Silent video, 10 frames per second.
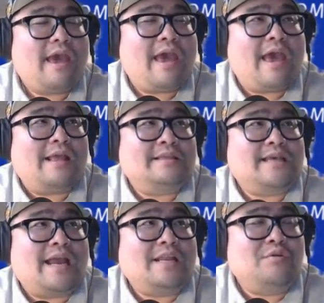
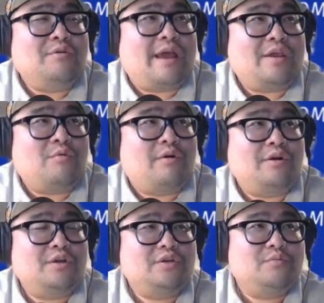And I knew that you
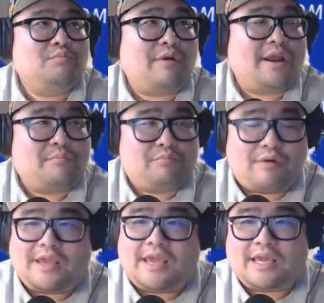were
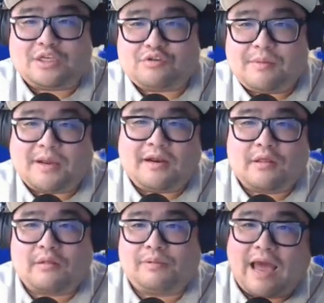breaking and streaming on
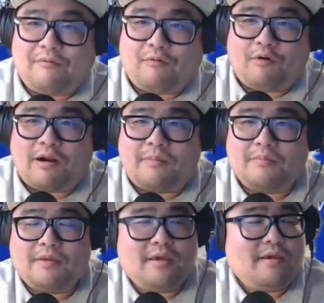another
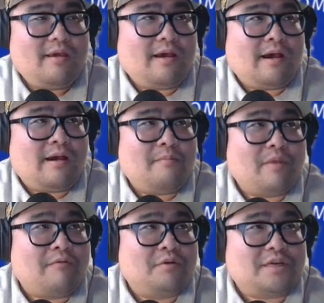platform,
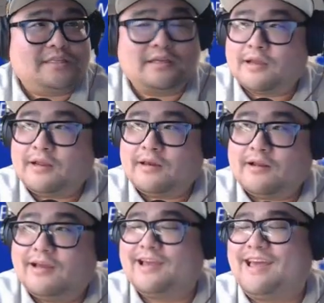of which I
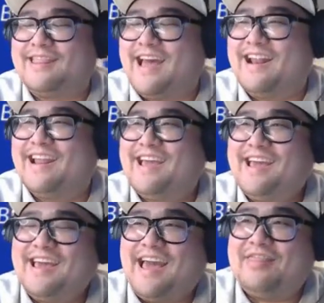deleted. and
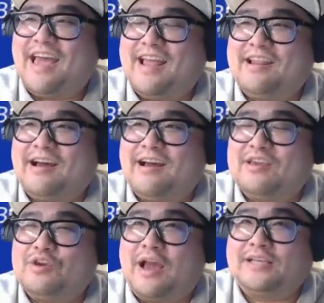then
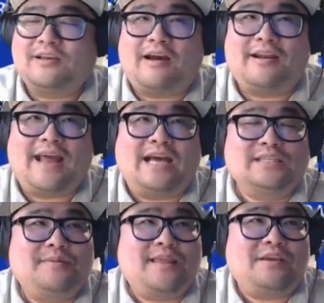I saw an
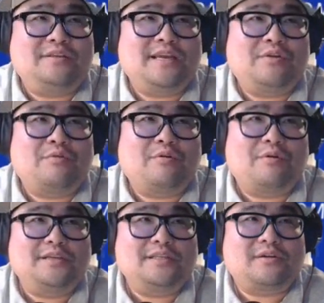announcement that you said you were
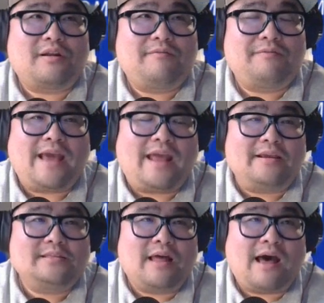going to start in
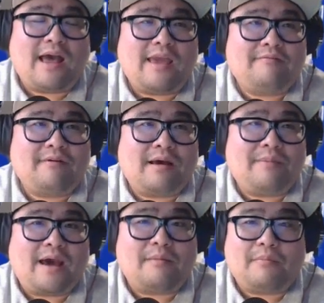Fanatics Live
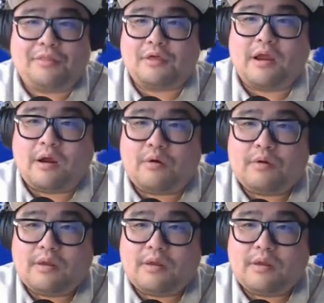about a month ago.